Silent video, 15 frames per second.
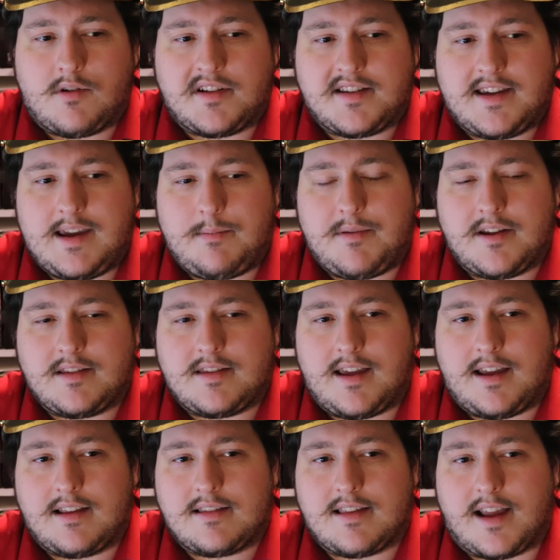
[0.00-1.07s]
keeping
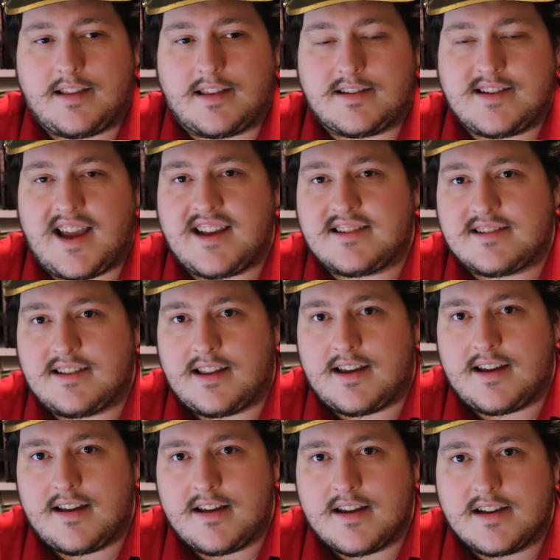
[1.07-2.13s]
things like the
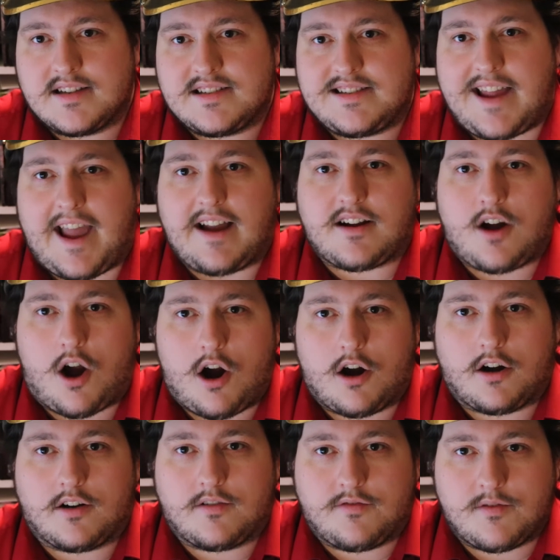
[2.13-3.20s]
Tesla stack
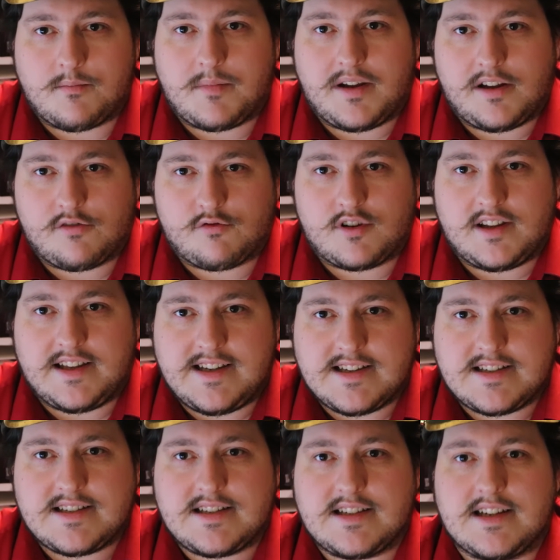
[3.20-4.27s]
card from being
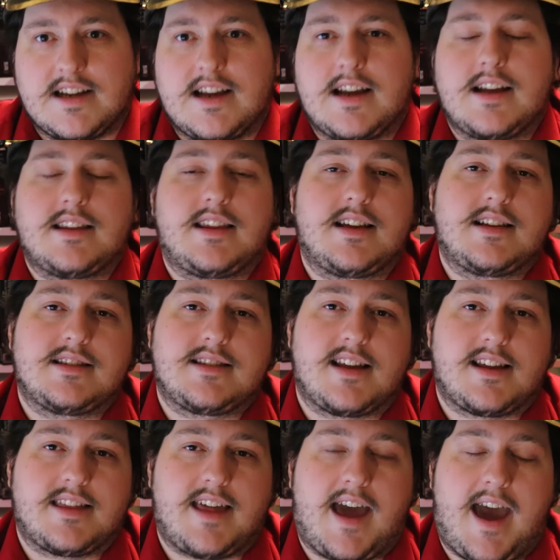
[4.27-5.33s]
released, things
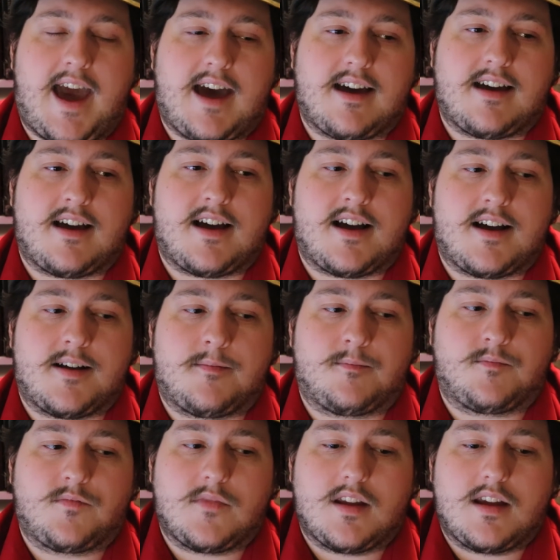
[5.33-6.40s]
like that.
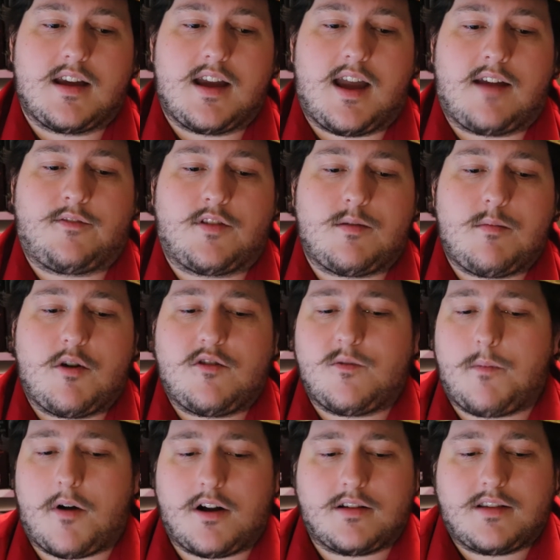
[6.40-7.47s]
And for the most
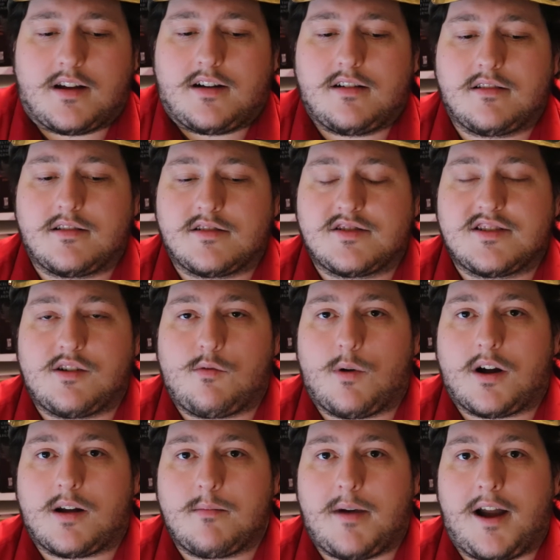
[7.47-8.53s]
part, they're still
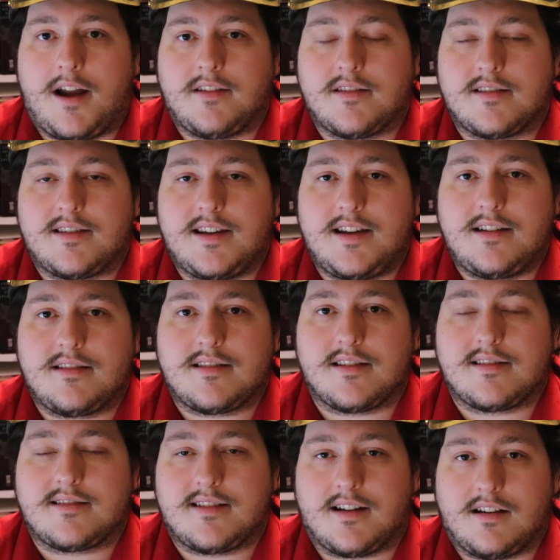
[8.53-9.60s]
working behind the scenes. They
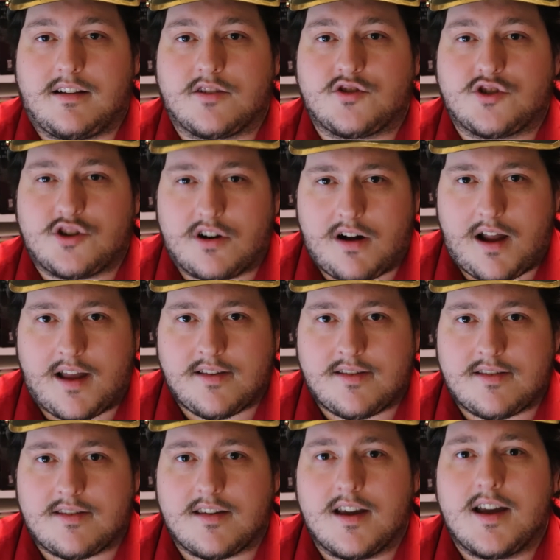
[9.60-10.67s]
still assure
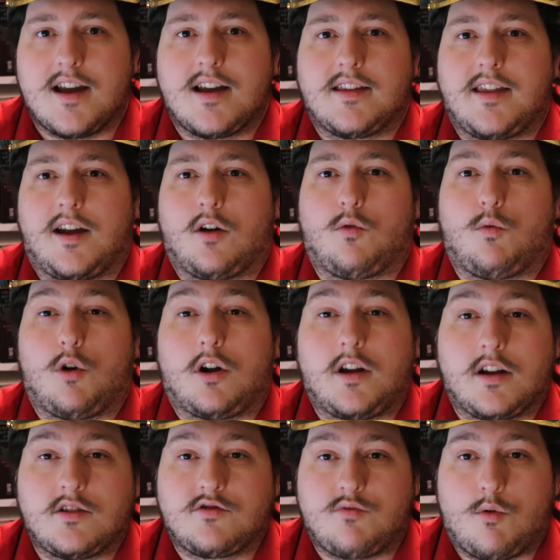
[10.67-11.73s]
us they are
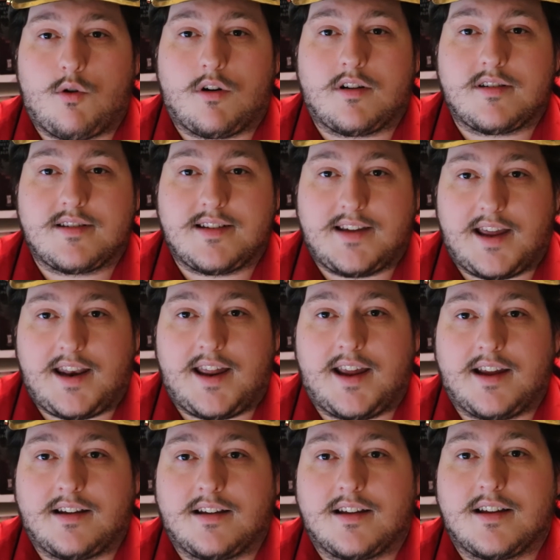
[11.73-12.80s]
working towards
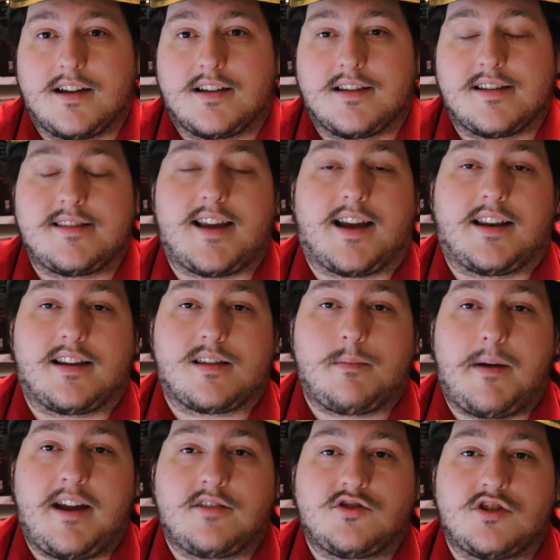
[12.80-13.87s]
getting the second
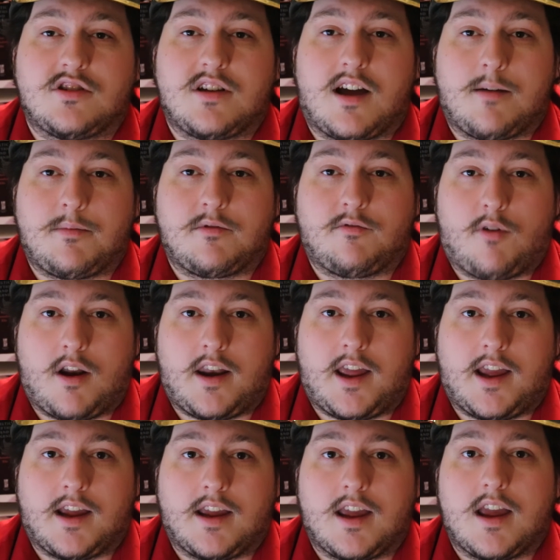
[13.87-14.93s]
expansion up and
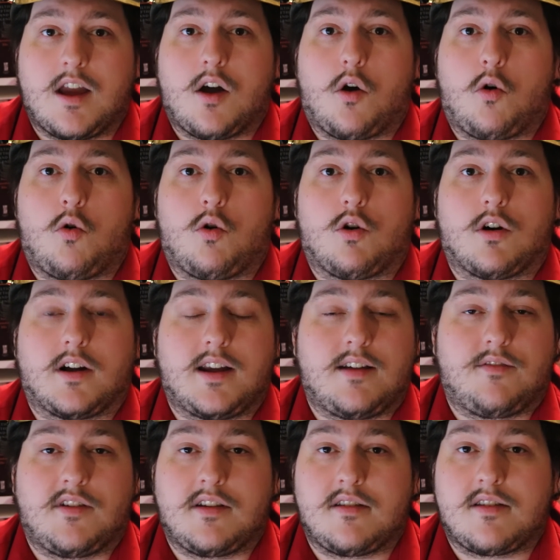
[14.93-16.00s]
running, or
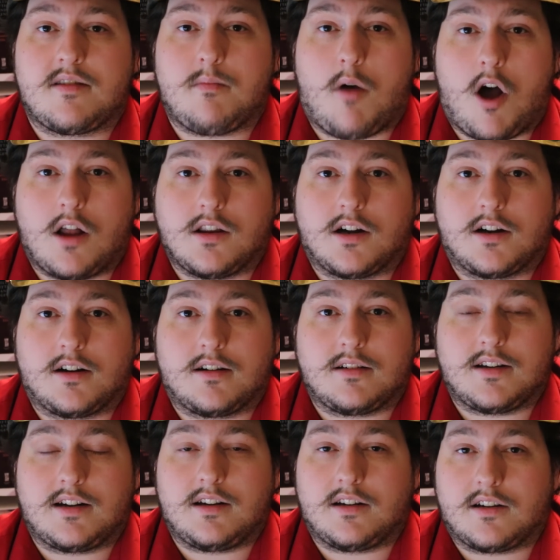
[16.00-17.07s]
even smaller,
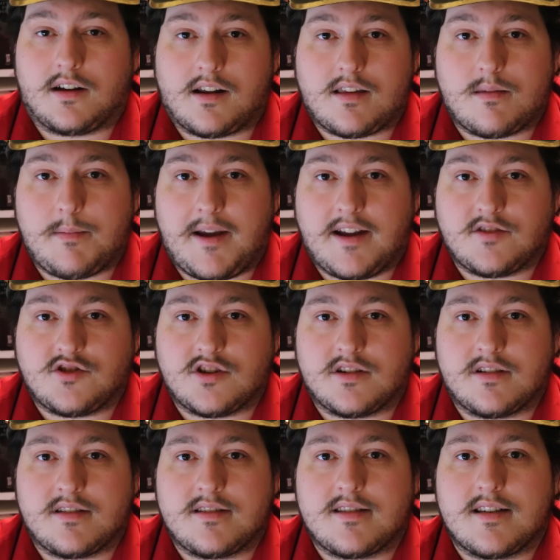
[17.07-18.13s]
littler
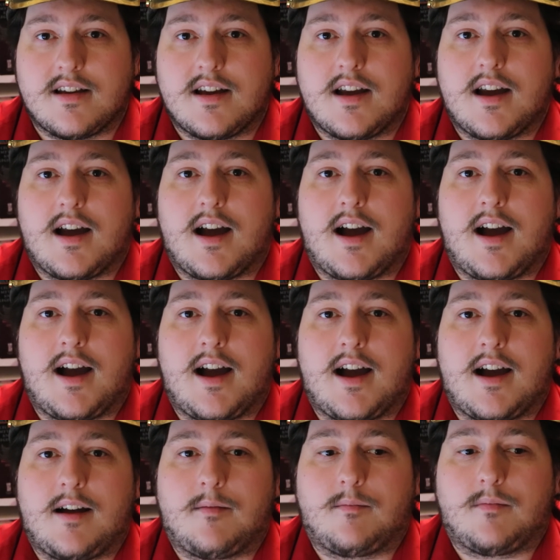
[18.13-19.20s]
expansions.
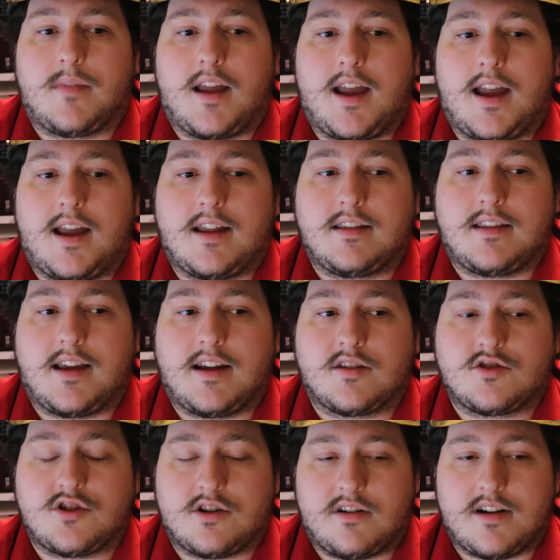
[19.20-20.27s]
And they
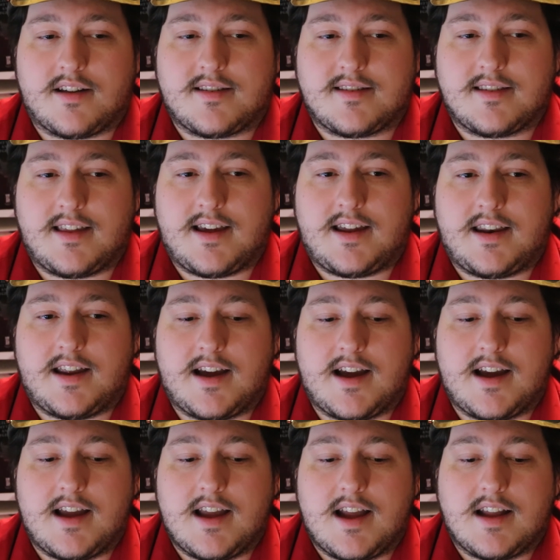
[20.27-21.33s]
assure us
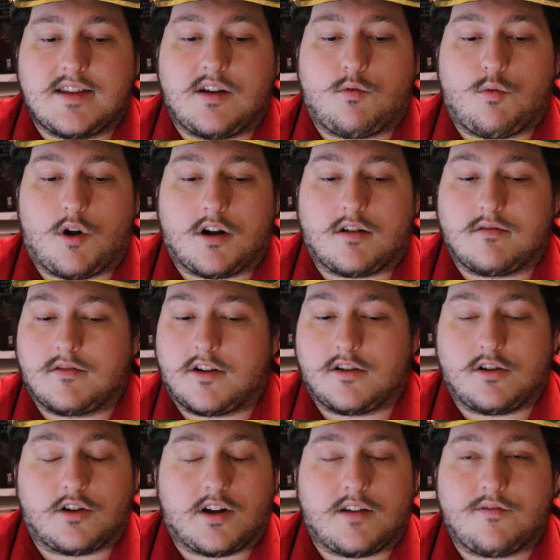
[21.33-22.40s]
that they're
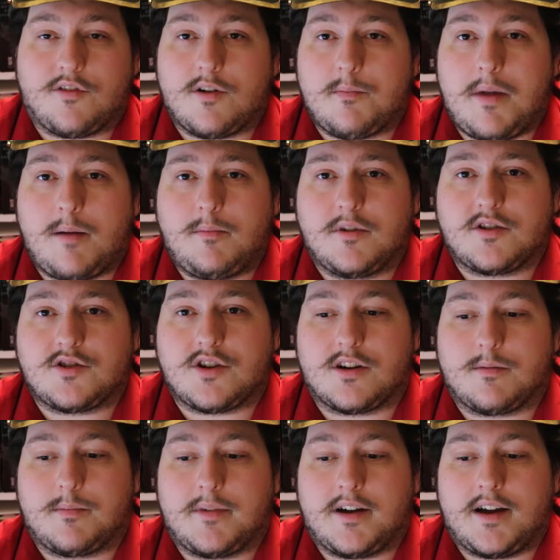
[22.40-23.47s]
looking for a
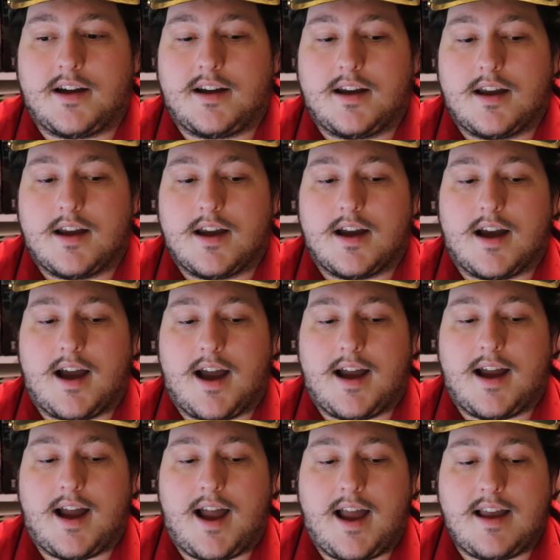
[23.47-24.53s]
publisher, but
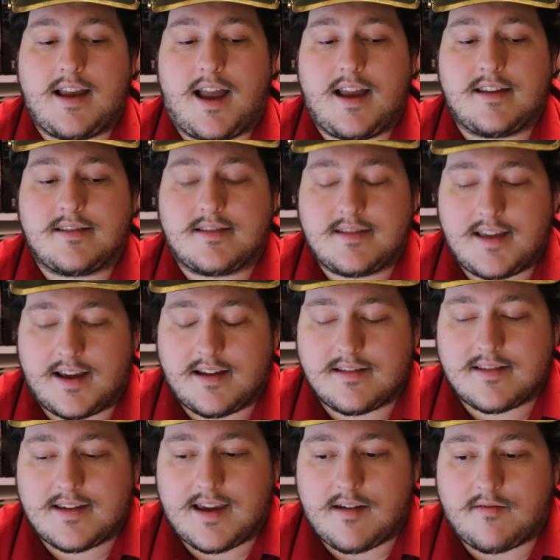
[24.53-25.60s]
as
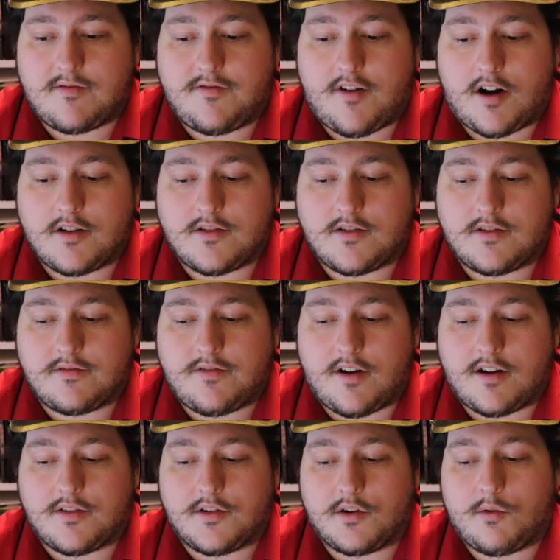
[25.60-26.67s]
things get farther and
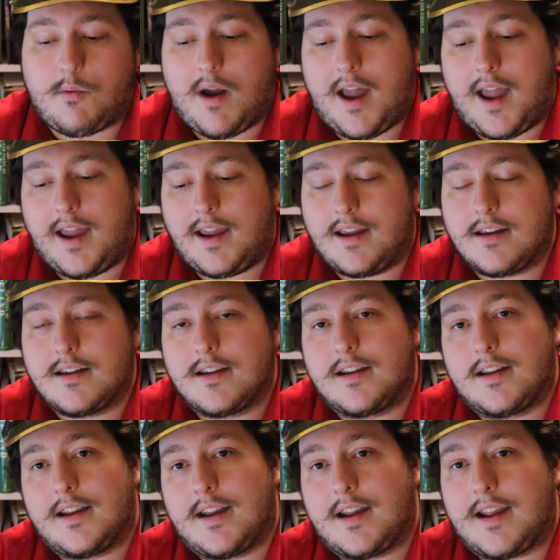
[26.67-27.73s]
farther away,
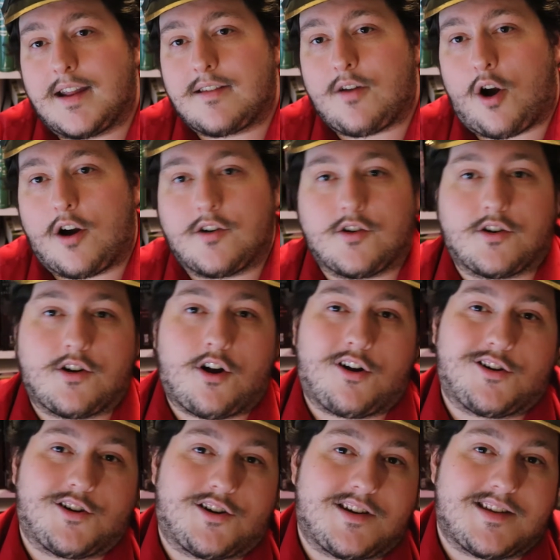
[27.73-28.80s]
it gets harder and
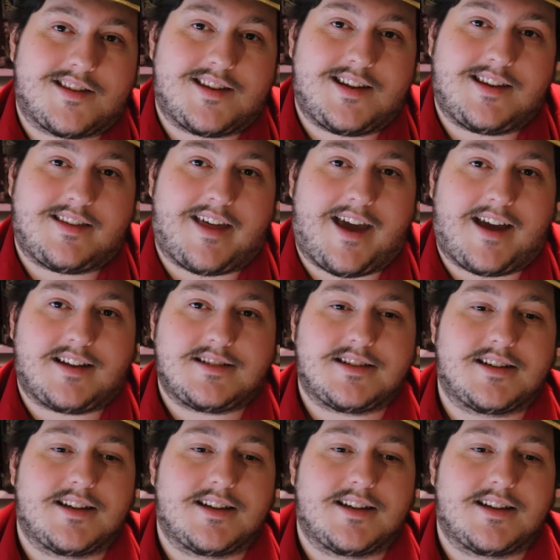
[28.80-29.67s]
harder to see that.